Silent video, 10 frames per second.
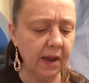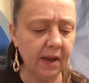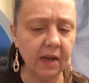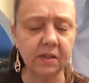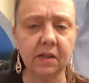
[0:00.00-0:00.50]

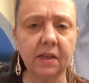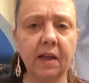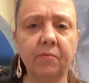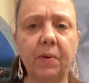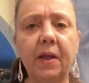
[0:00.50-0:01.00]
constantly
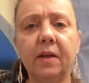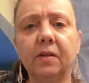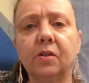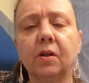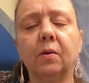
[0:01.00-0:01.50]
have
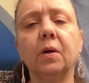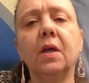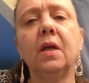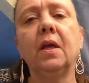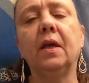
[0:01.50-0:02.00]
pain, so
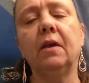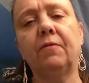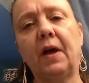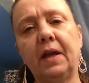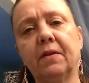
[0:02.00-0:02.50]
if
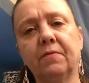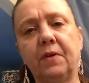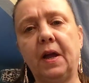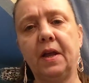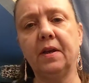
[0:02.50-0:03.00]
I can
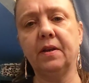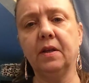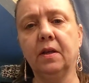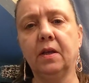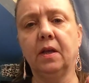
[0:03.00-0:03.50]
find
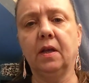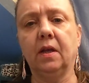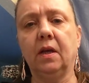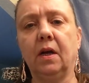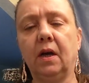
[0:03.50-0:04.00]

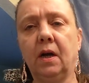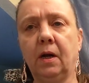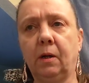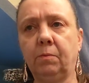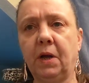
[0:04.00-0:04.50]

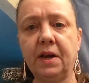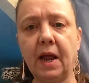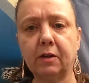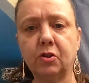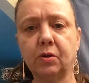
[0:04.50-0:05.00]
a
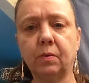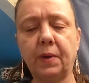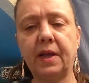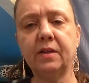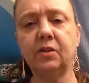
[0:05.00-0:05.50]
natural
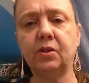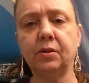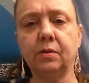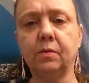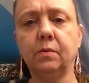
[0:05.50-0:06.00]
way
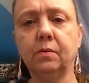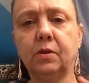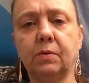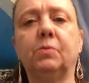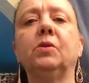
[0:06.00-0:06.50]
to
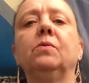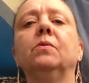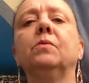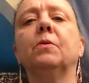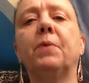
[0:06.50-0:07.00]

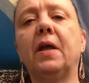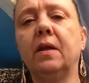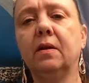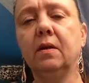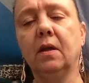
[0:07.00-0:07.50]
subdue the
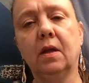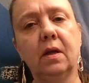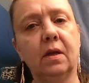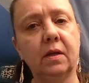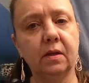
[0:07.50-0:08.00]
pain,
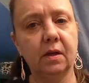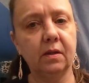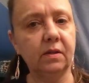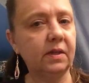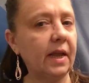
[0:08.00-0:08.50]

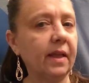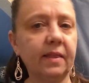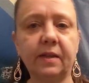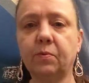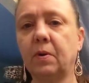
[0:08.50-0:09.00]
dang
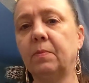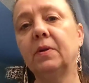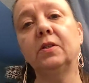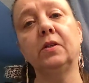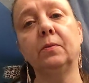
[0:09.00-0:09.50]
it, that's what I'm
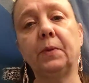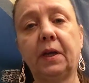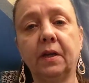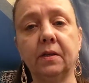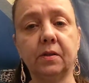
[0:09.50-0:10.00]
going to do.
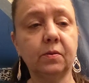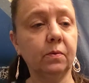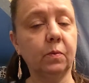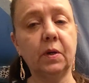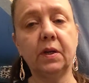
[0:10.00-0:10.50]
Because
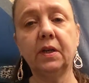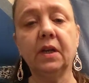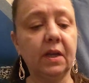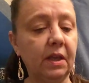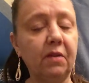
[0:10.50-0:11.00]
one,
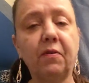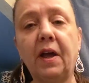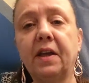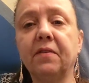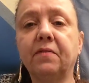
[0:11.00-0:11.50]
if
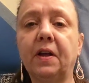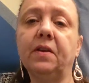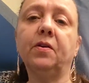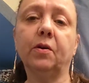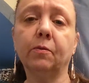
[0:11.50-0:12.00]
I can find
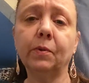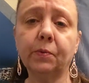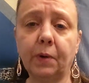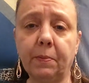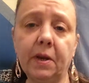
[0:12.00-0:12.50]
an herbal
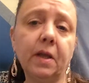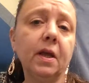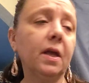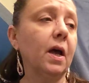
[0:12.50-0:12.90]
remedy,